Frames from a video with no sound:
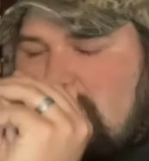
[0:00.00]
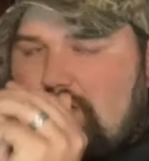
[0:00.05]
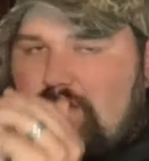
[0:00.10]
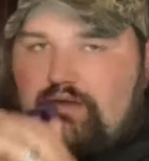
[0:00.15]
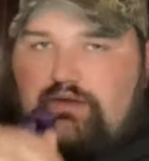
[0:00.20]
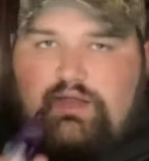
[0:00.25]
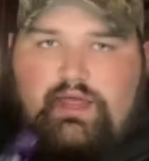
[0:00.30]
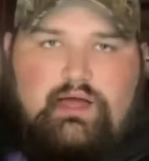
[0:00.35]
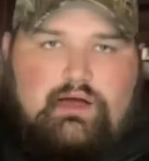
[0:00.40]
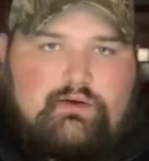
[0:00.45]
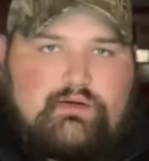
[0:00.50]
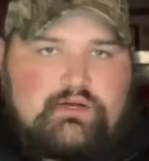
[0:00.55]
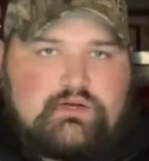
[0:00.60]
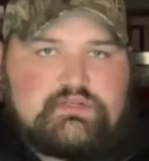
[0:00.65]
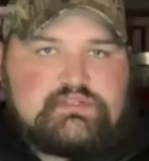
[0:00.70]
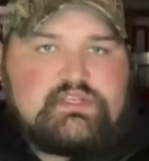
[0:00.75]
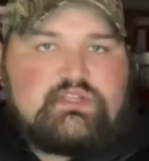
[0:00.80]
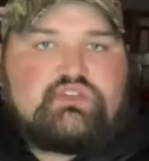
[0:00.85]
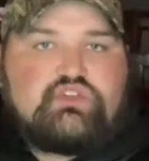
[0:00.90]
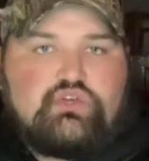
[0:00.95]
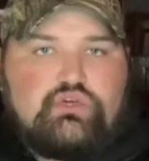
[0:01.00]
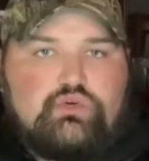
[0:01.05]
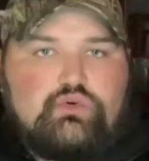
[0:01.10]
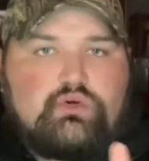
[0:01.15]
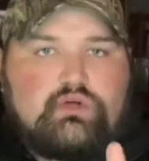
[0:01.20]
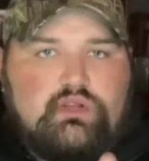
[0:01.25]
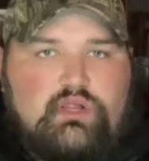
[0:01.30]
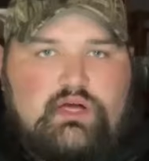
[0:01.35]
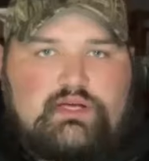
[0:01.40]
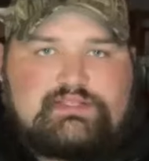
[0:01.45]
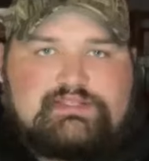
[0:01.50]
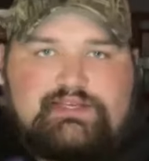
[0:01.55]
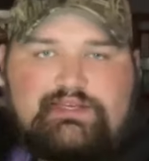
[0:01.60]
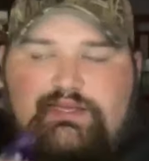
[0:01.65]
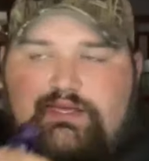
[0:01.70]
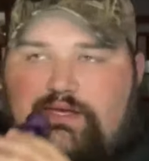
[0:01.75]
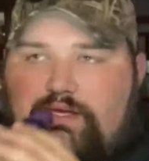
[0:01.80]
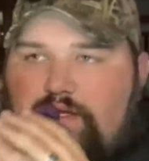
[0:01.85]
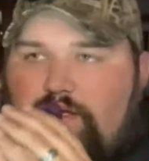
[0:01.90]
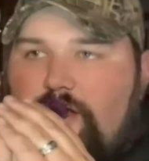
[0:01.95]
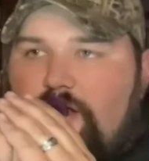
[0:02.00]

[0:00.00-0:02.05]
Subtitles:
Now, here's the two clucks again.